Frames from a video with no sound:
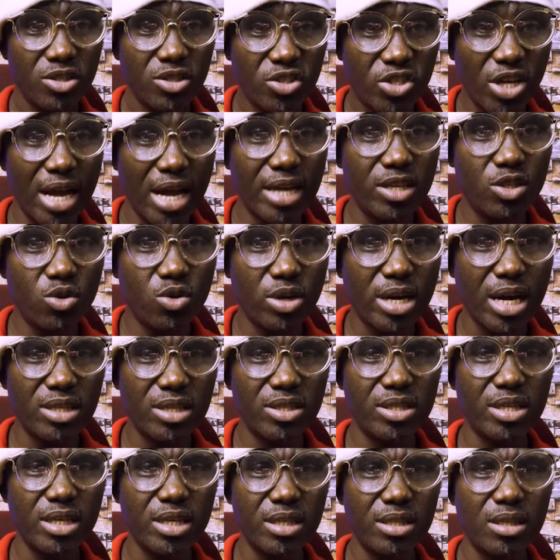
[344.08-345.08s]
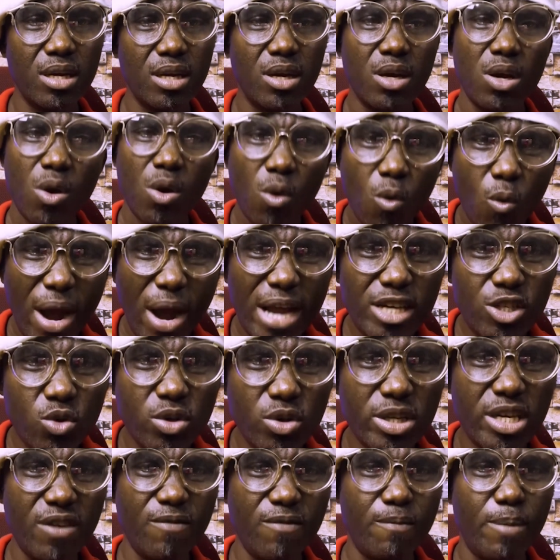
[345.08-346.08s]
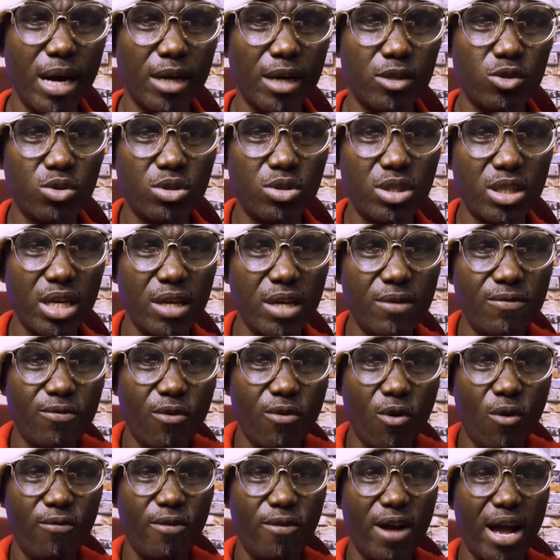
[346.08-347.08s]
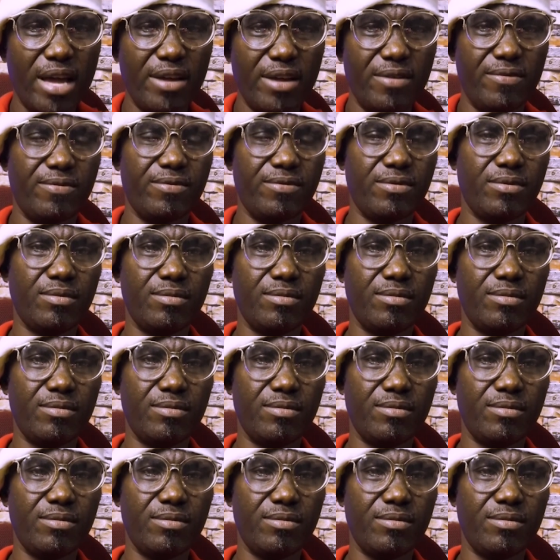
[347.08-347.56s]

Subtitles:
child you can train. Why do you give back to 3, 4, 5?